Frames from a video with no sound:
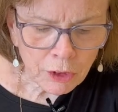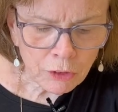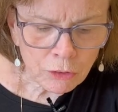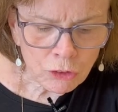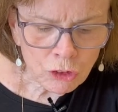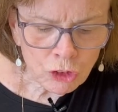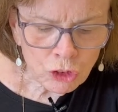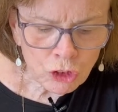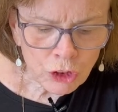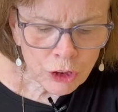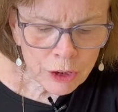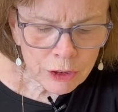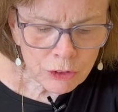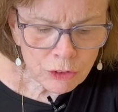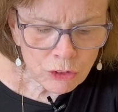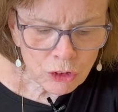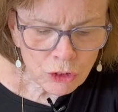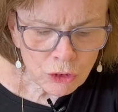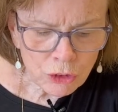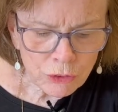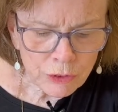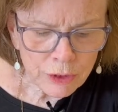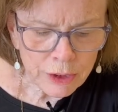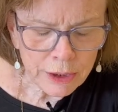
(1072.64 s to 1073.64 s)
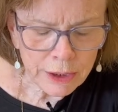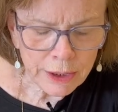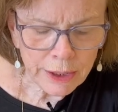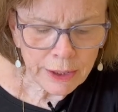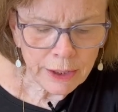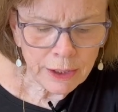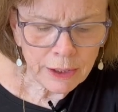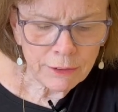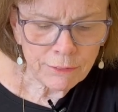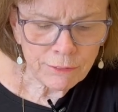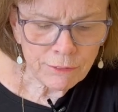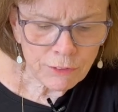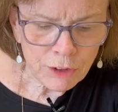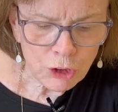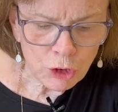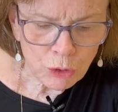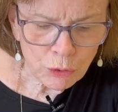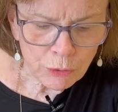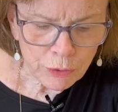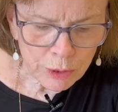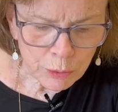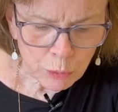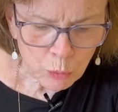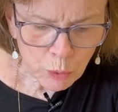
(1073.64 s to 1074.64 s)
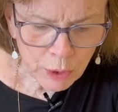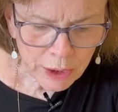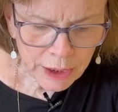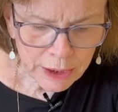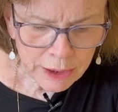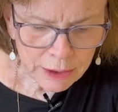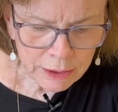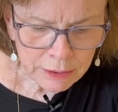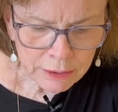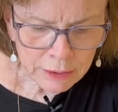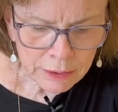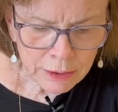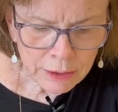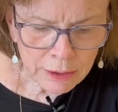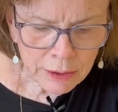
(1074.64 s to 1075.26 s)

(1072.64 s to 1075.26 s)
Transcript: She's using a fingering weight